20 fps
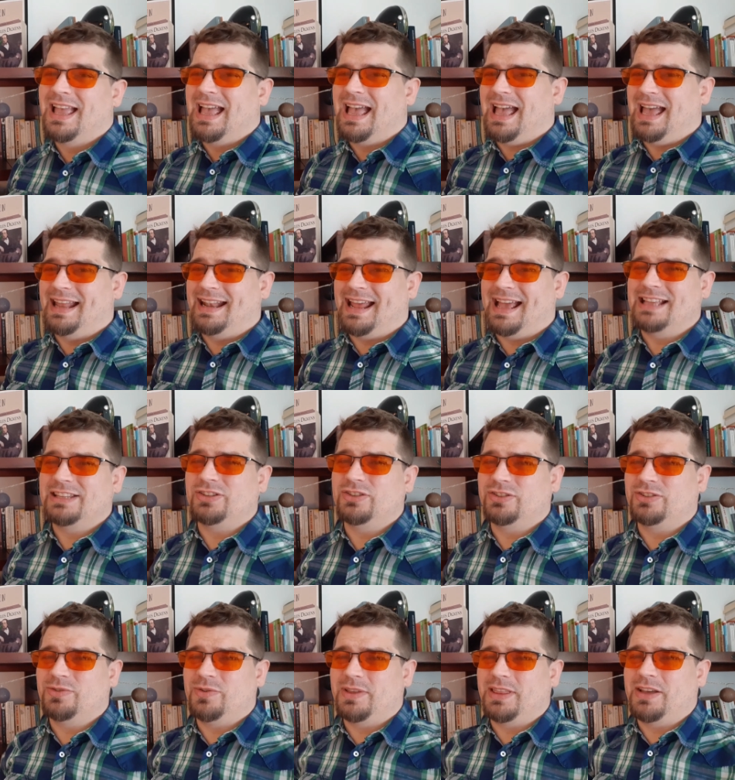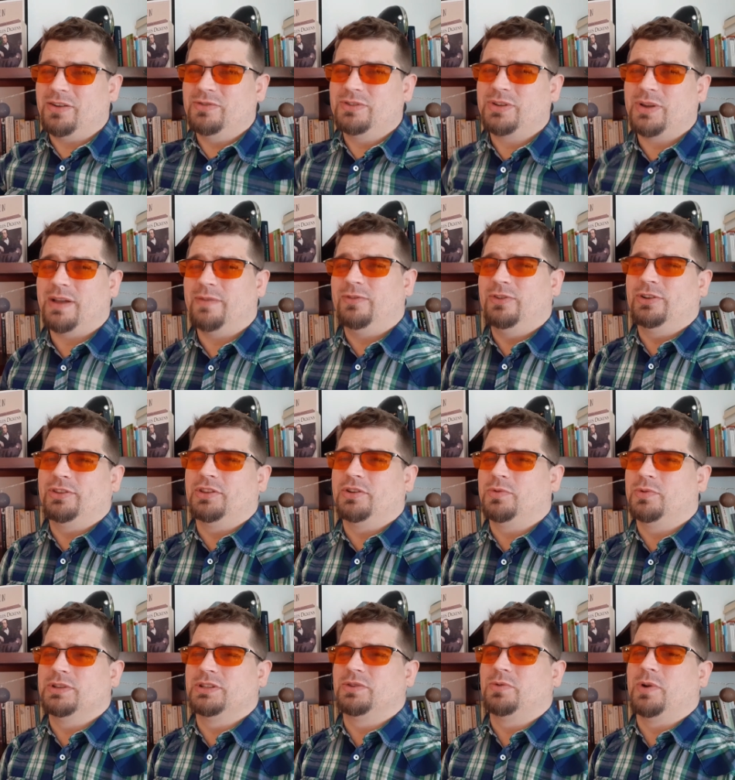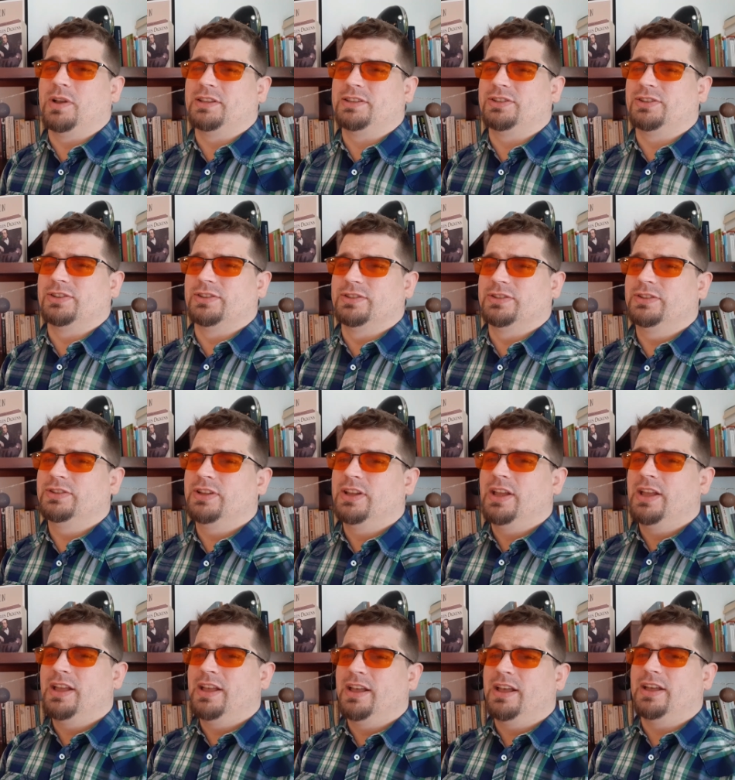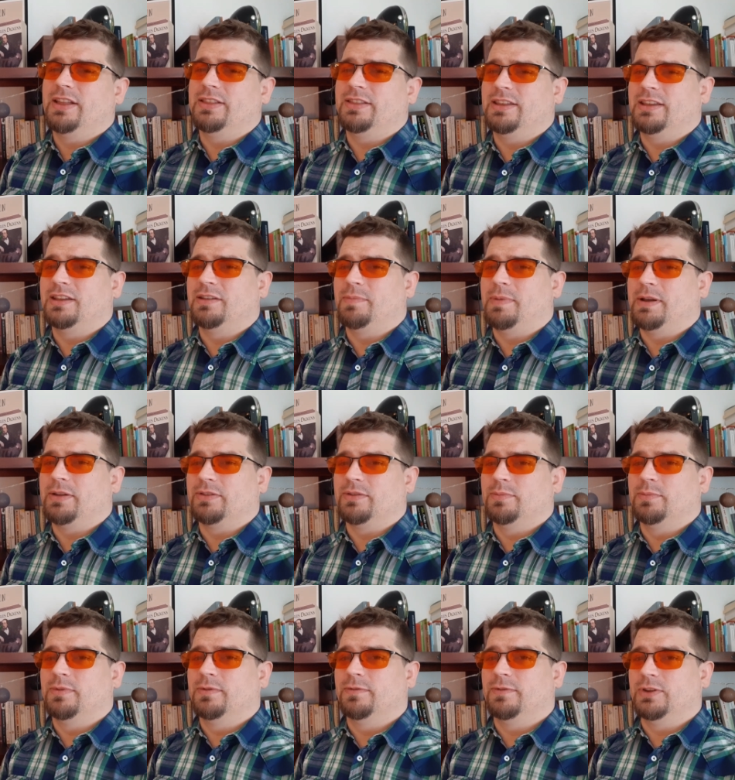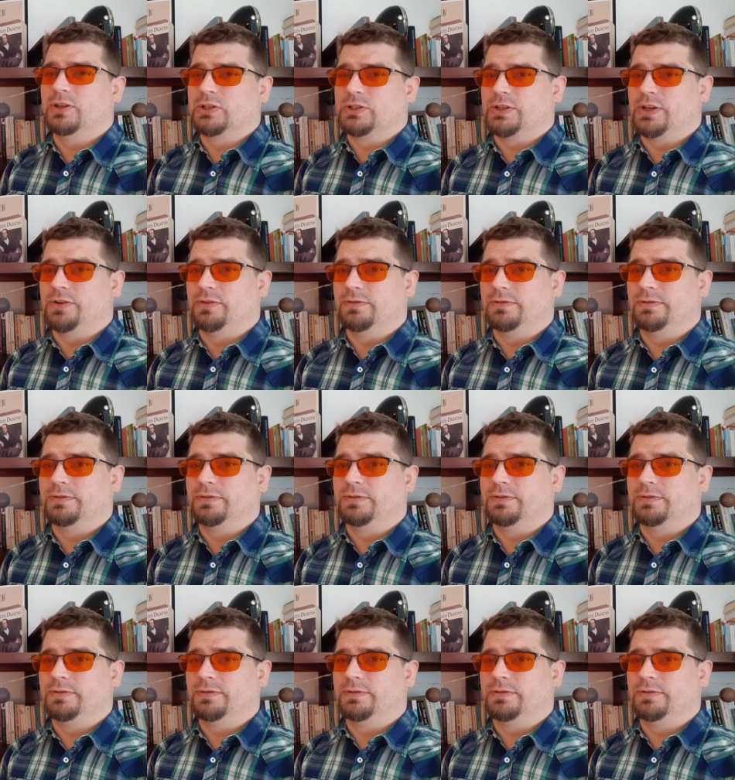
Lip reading: And as you're doing that, also have a look at the quiz questions and think about them for yourself.